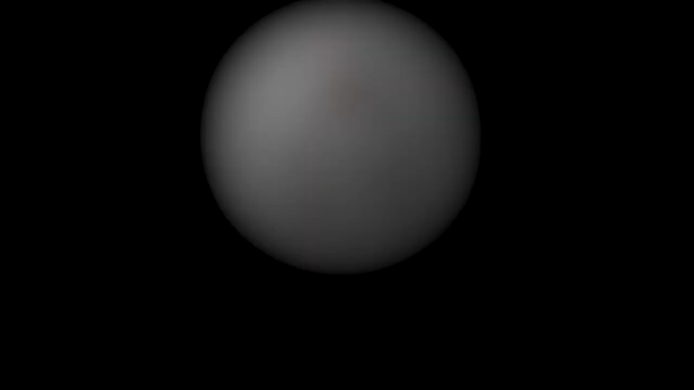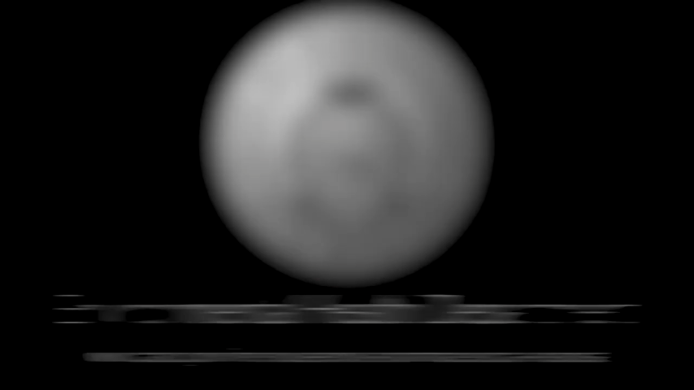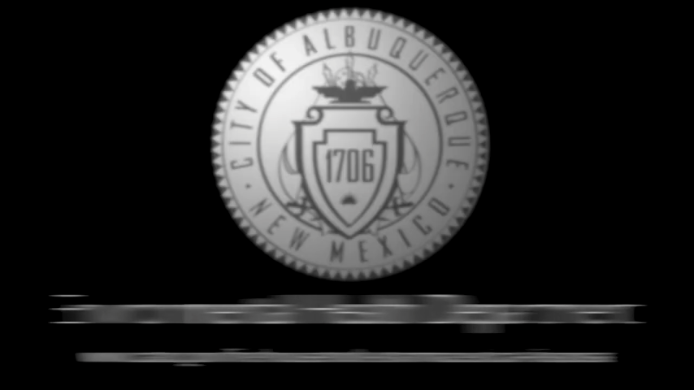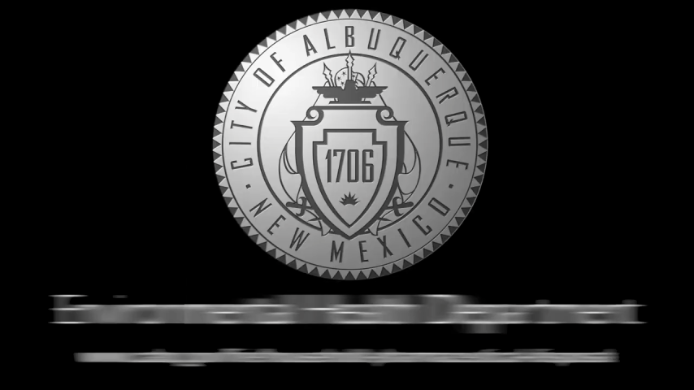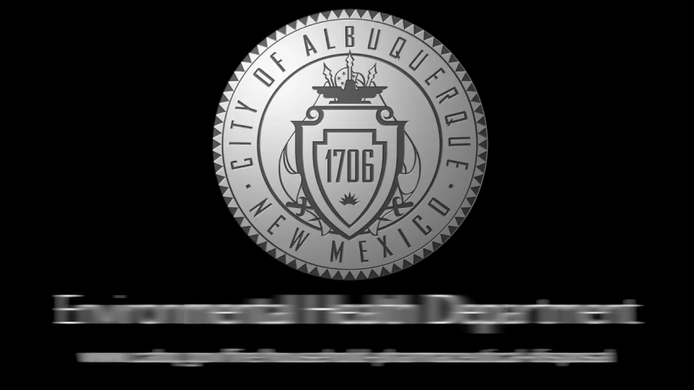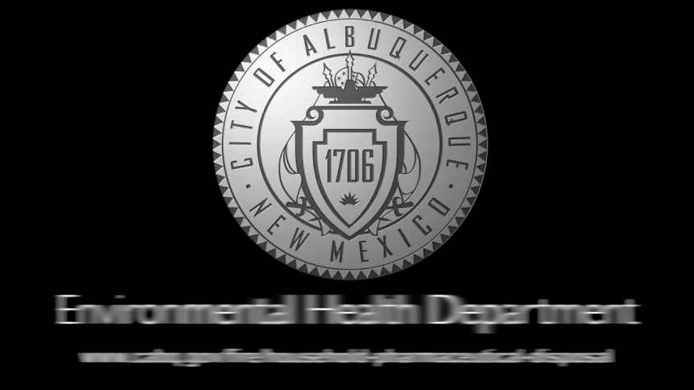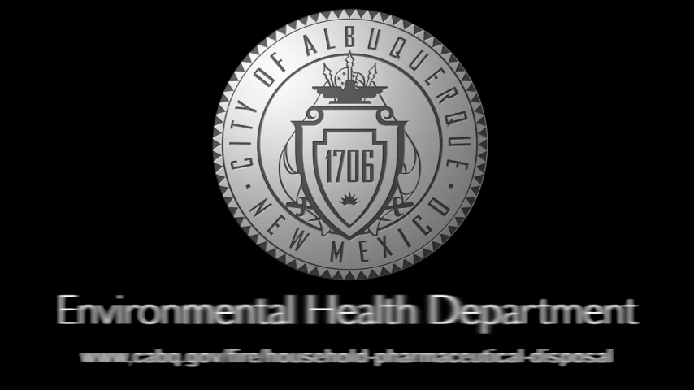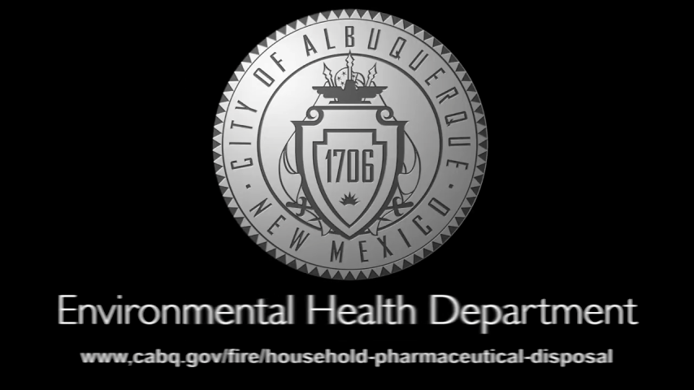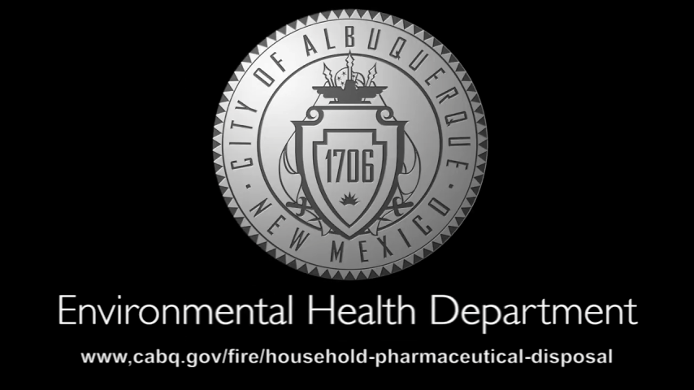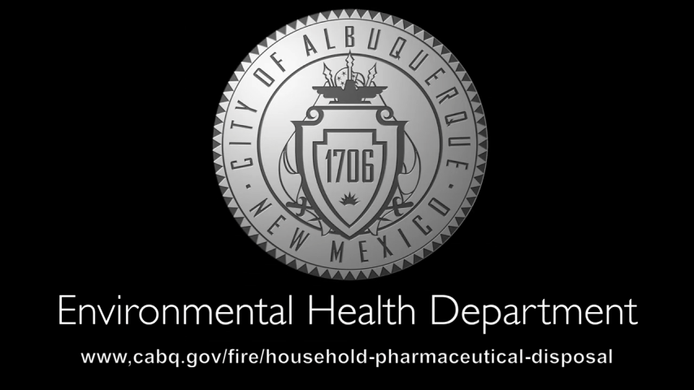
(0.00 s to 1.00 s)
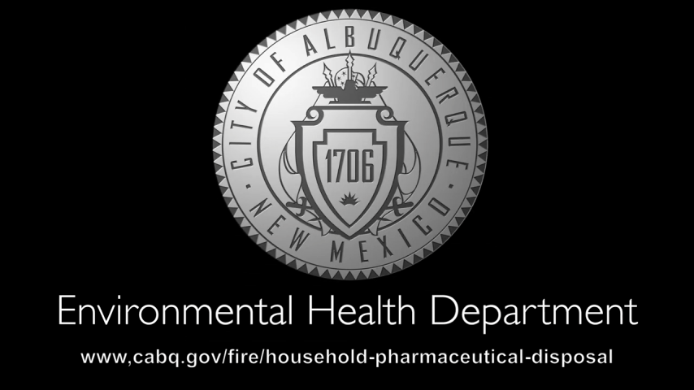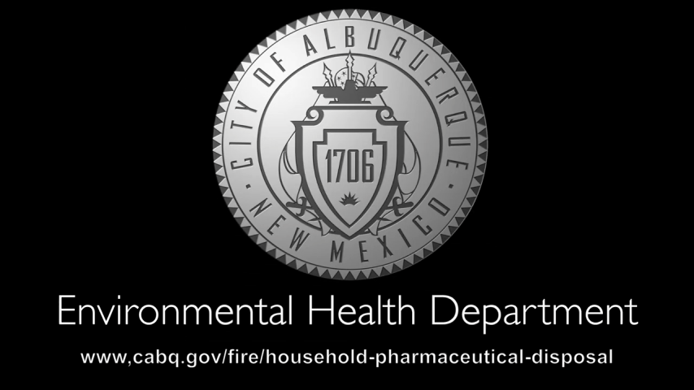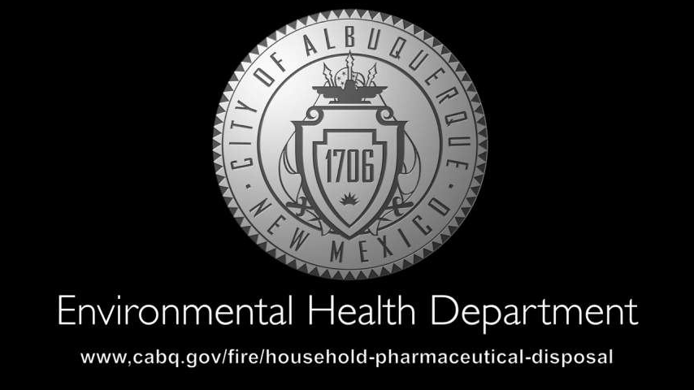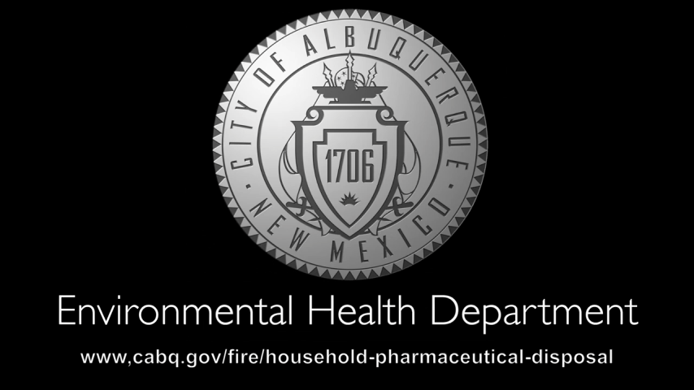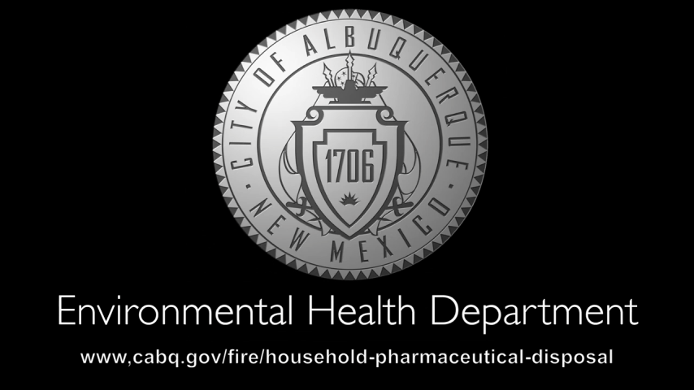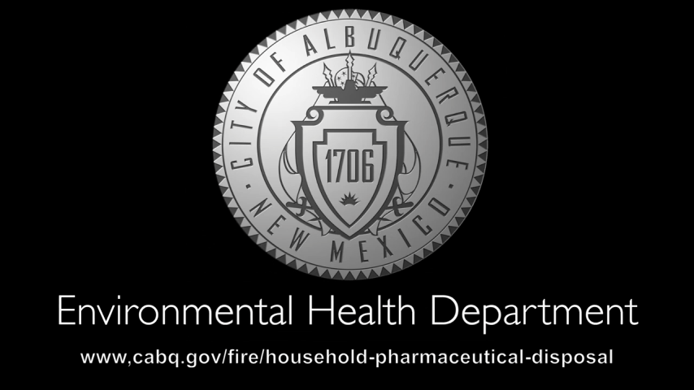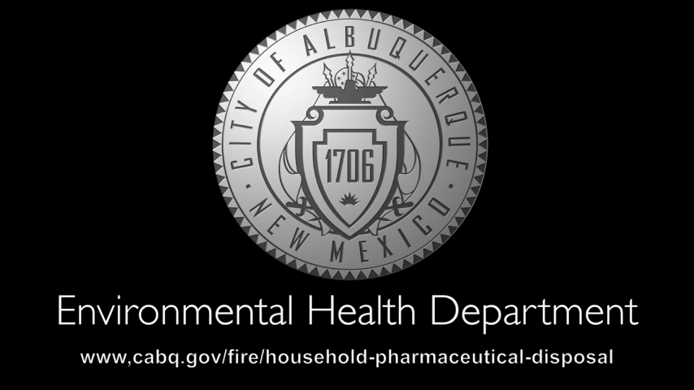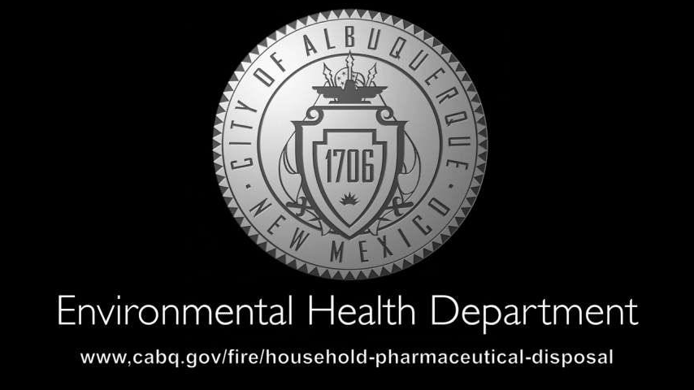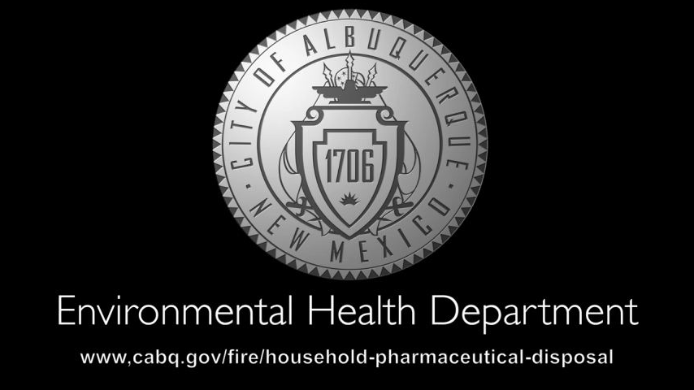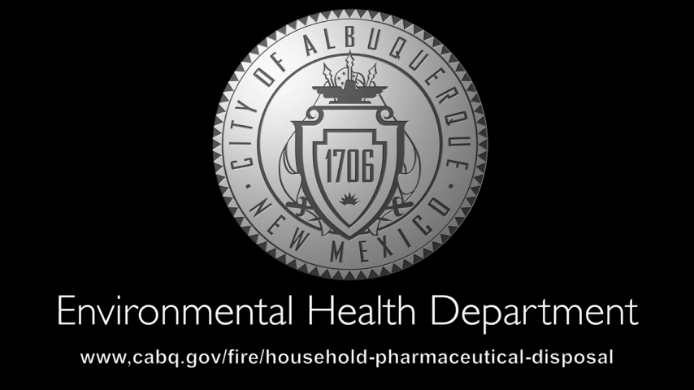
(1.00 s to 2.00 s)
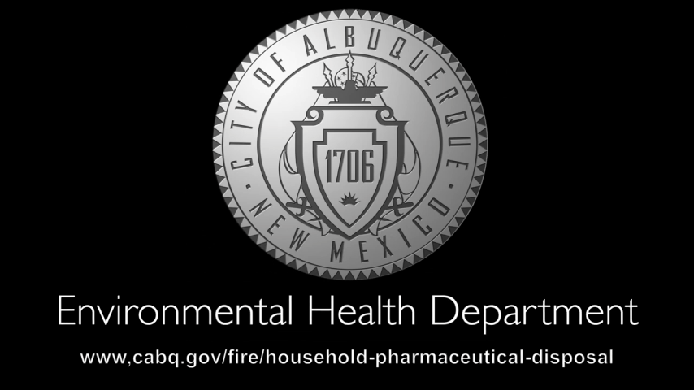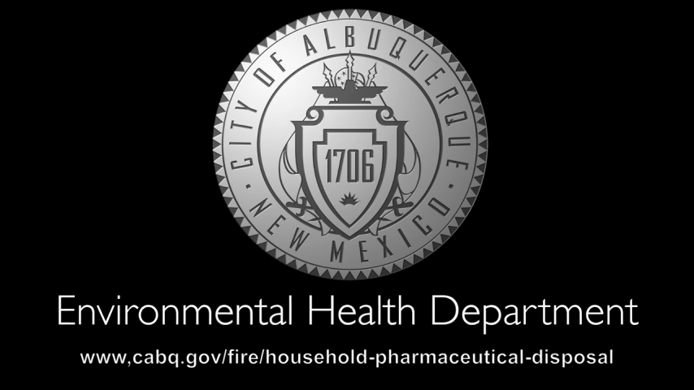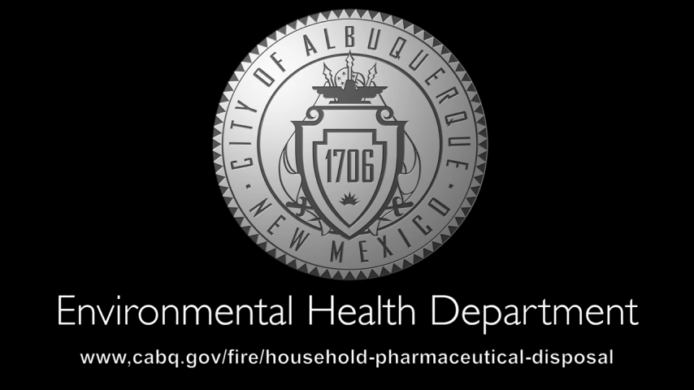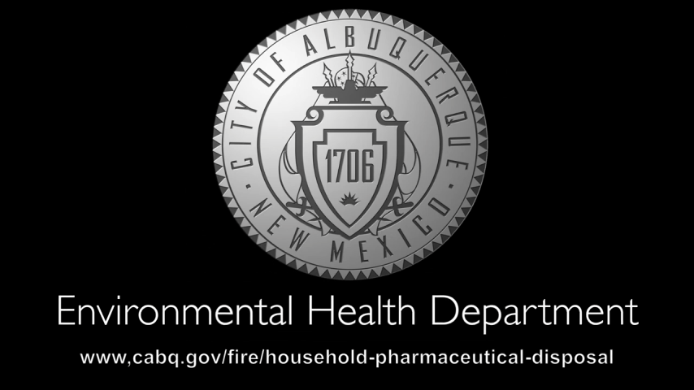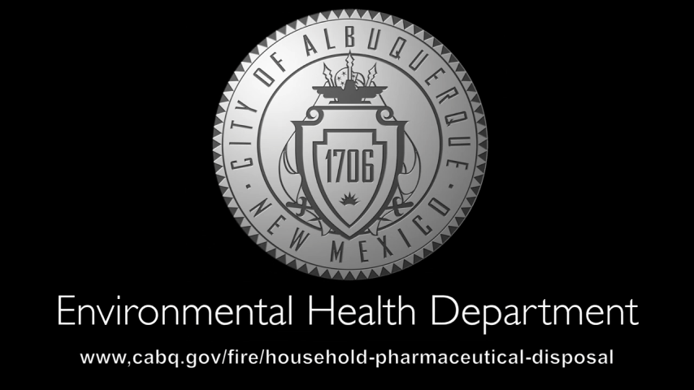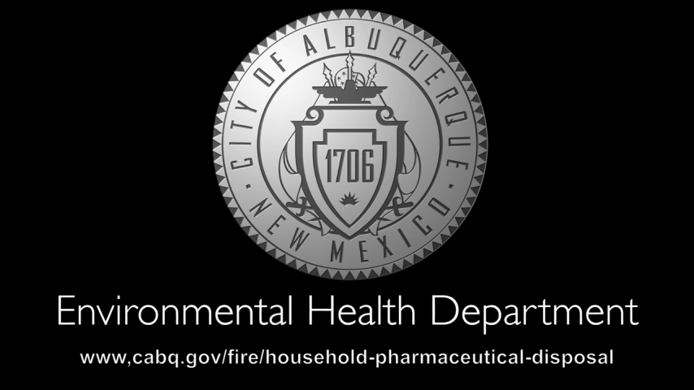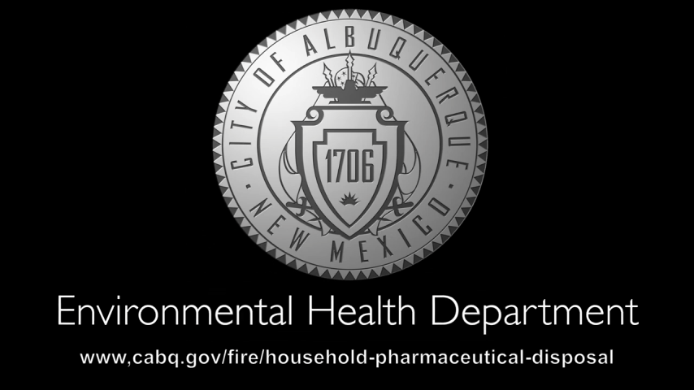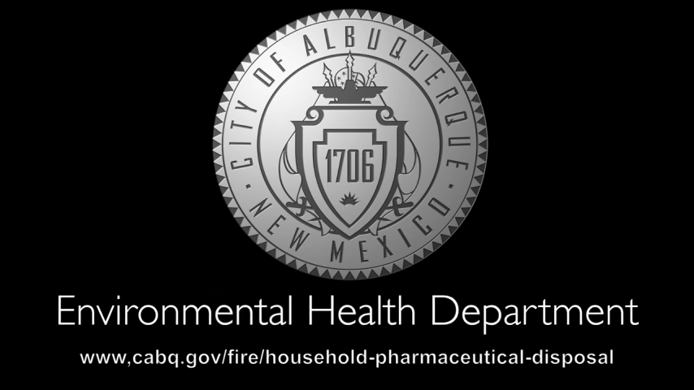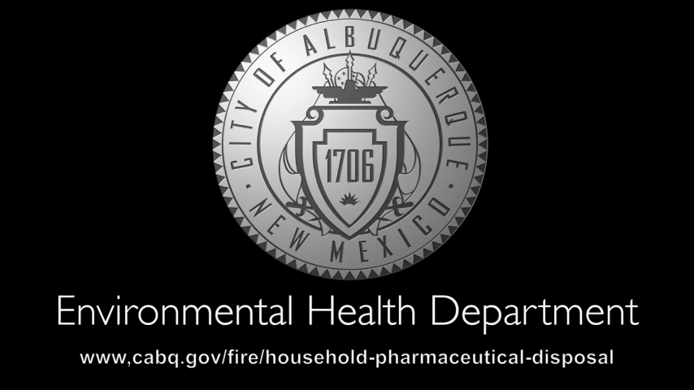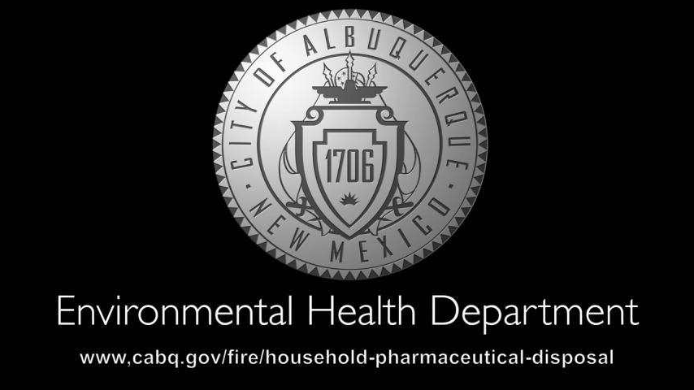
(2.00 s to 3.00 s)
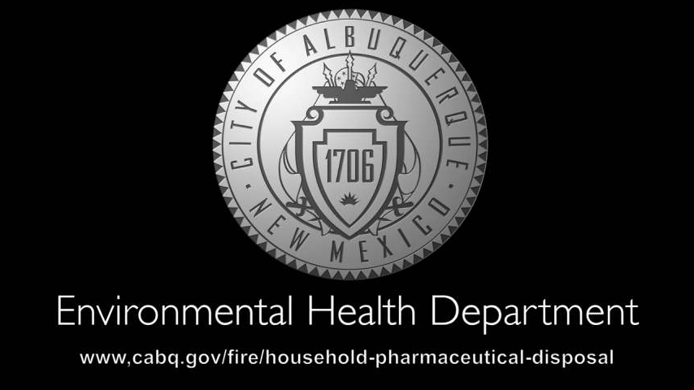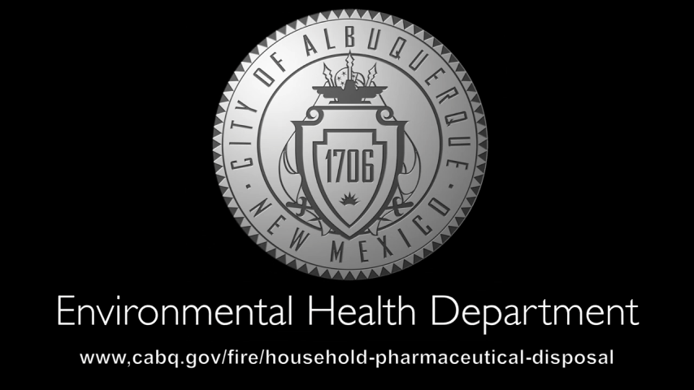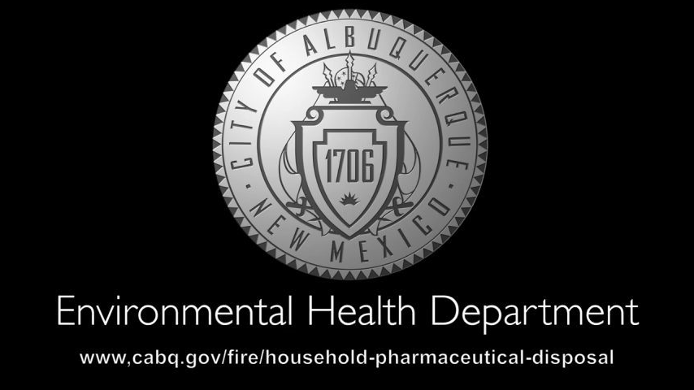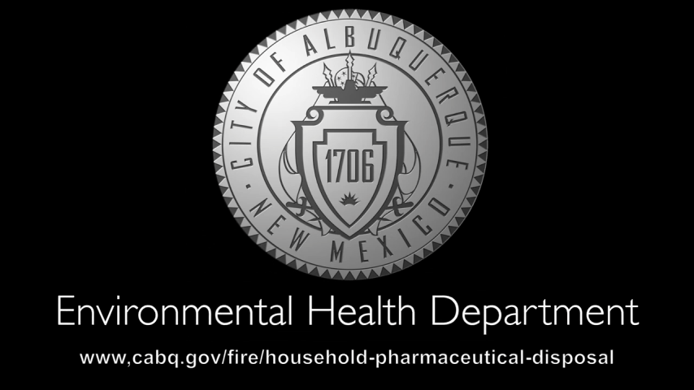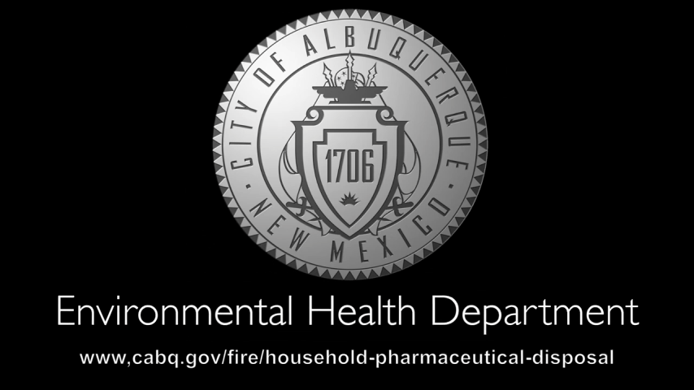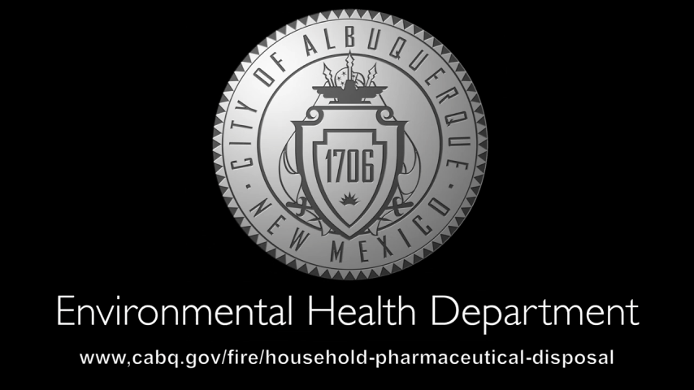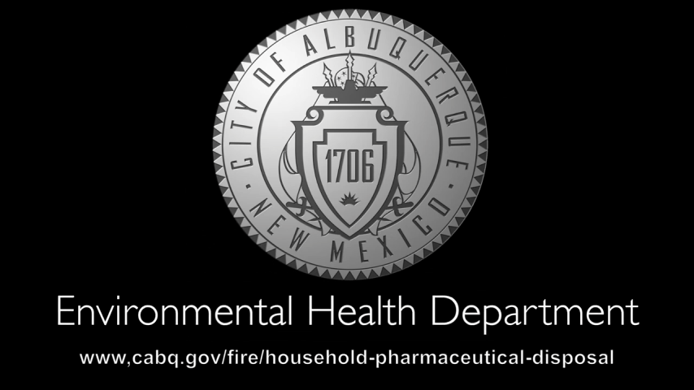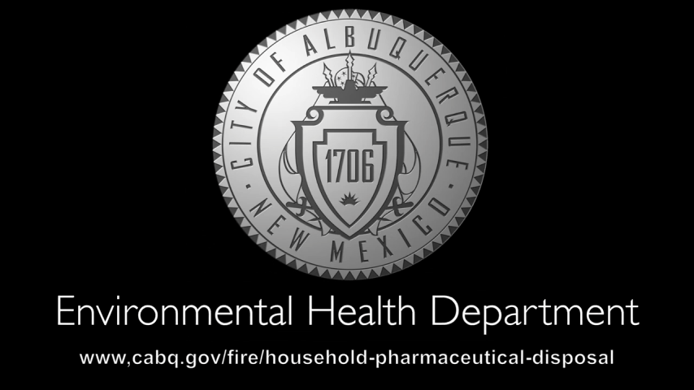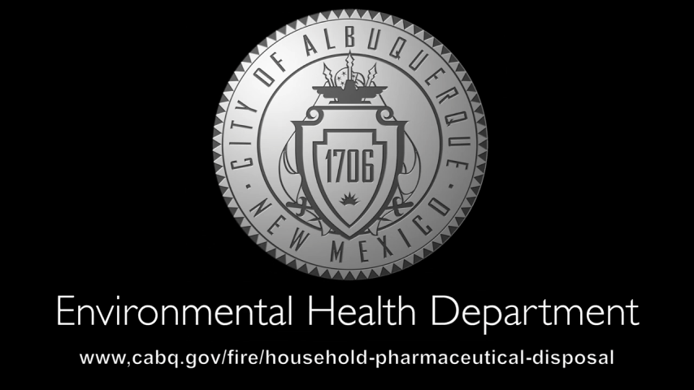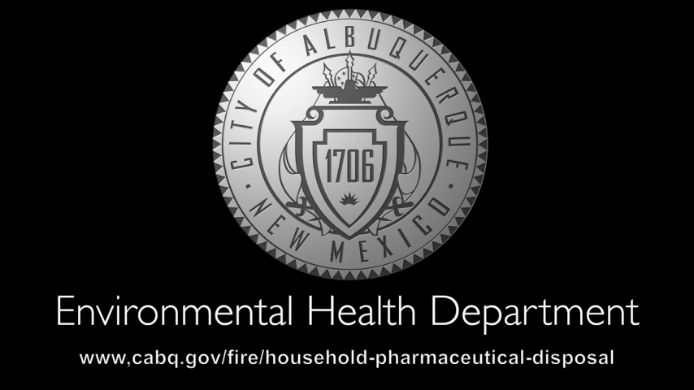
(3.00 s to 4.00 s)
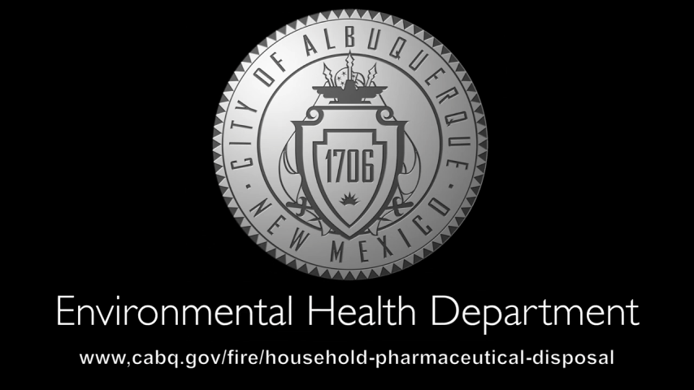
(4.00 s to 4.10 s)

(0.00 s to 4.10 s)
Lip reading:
No face is visible, so there are no lips to read.